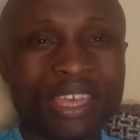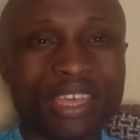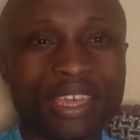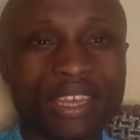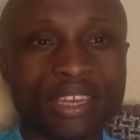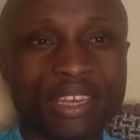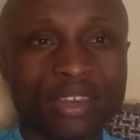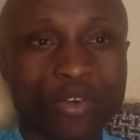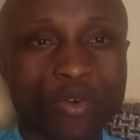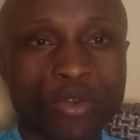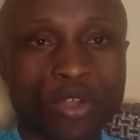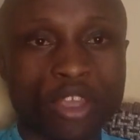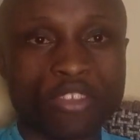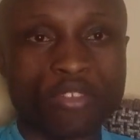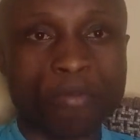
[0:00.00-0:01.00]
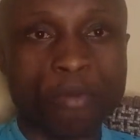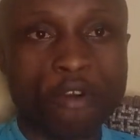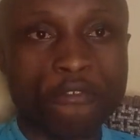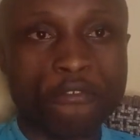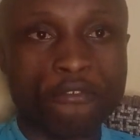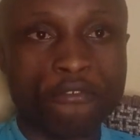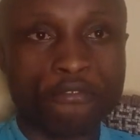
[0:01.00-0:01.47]
It is more
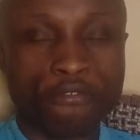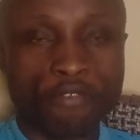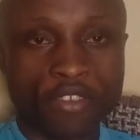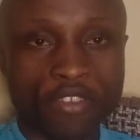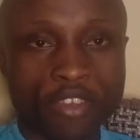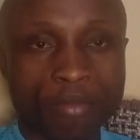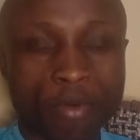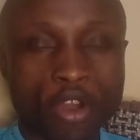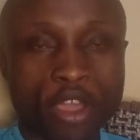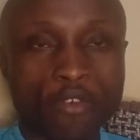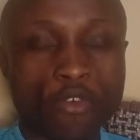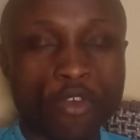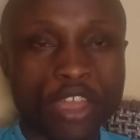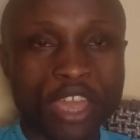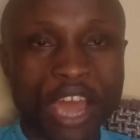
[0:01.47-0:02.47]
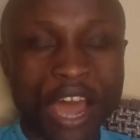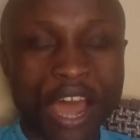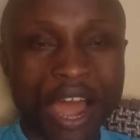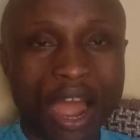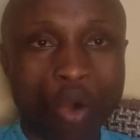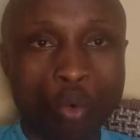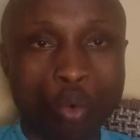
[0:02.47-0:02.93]
feasible if we
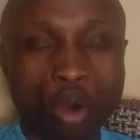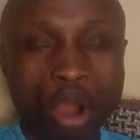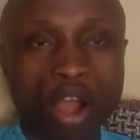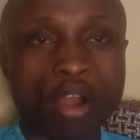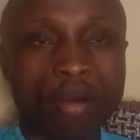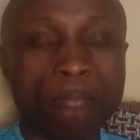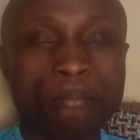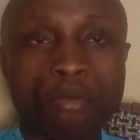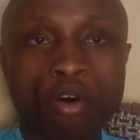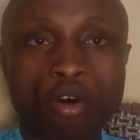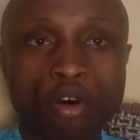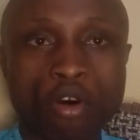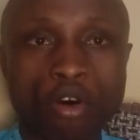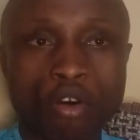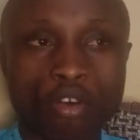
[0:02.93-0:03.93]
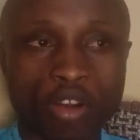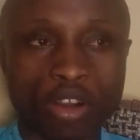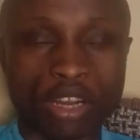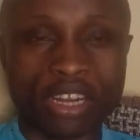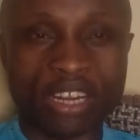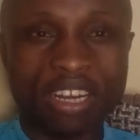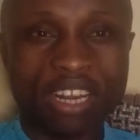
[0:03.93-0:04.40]
work more on
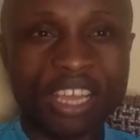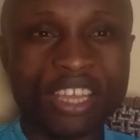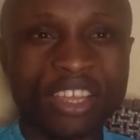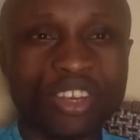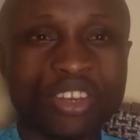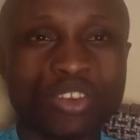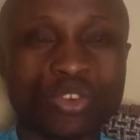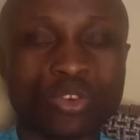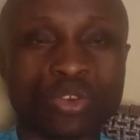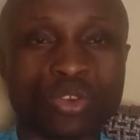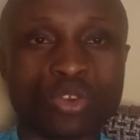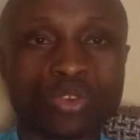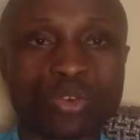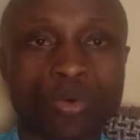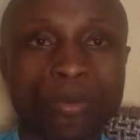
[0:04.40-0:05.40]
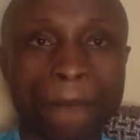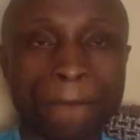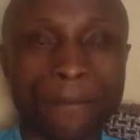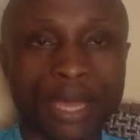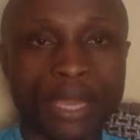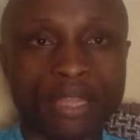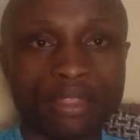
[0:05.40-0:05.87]
trying to
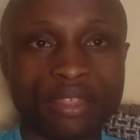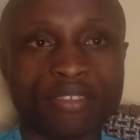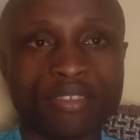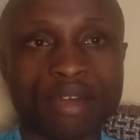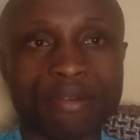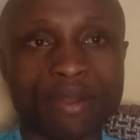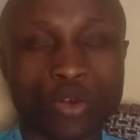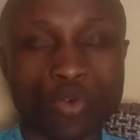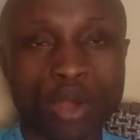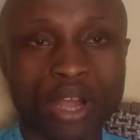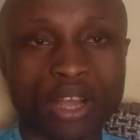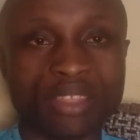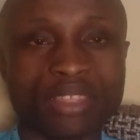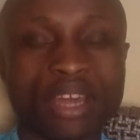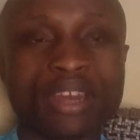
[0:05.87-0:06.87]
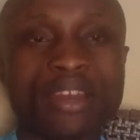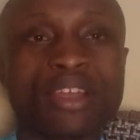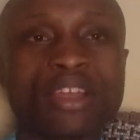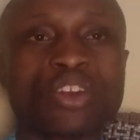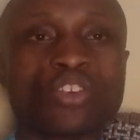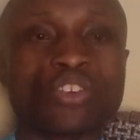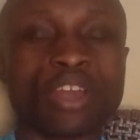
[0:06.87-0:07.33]
make this government work than
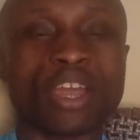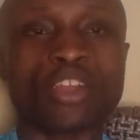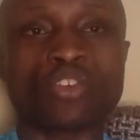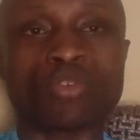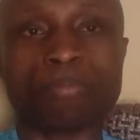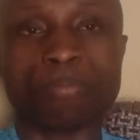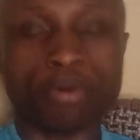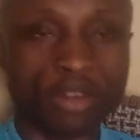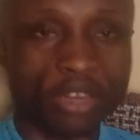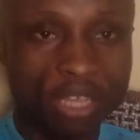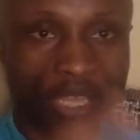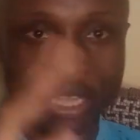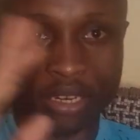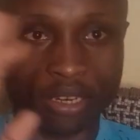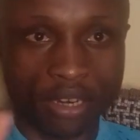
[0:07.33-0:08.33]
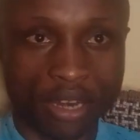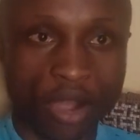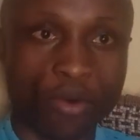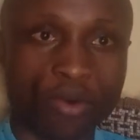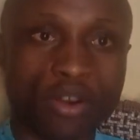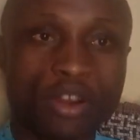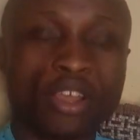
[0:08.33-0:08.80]
trying to put it
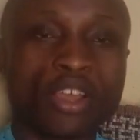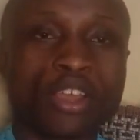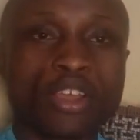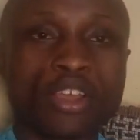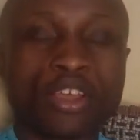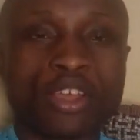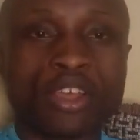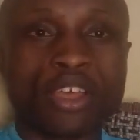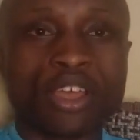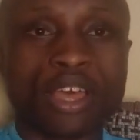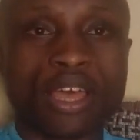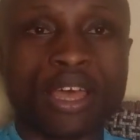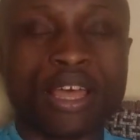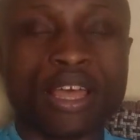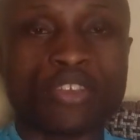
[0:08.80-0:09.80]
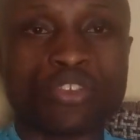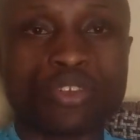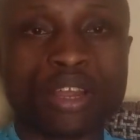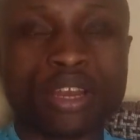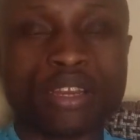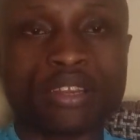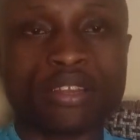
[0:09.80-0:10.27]
down uh, so
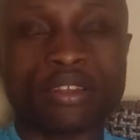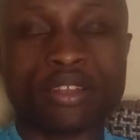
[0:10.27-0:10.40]
that